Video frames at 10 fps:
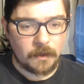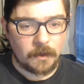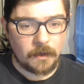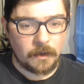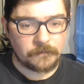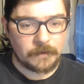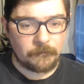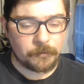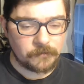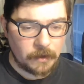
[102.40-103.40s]

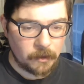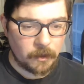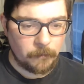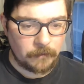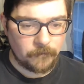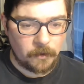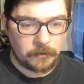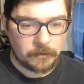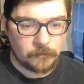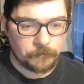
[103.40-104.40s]
7% alcohol by
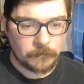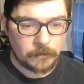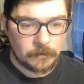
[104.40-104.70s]
volume.